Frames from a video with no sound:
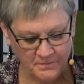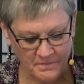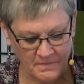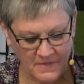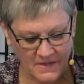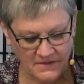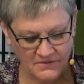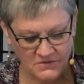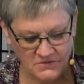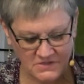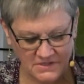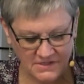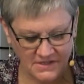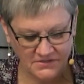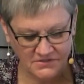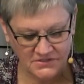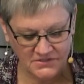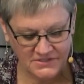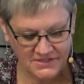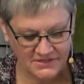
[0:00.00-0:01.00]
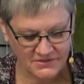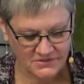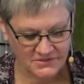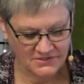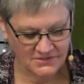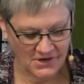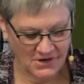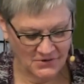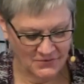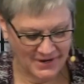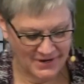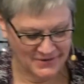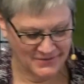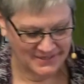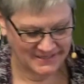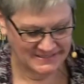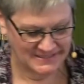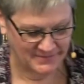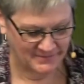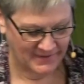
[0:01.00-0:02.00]
There's another singer-songwriter
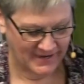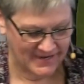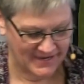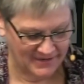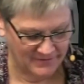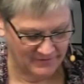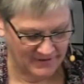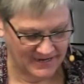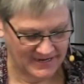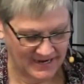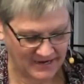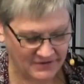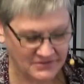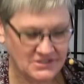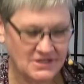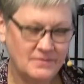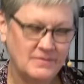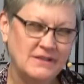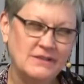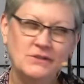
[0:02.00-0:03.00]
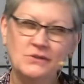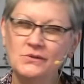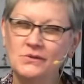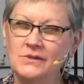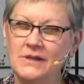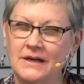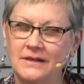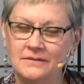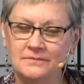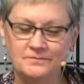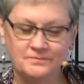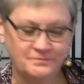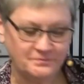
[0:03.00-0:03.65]
that's in my head right now, Jamie Lula.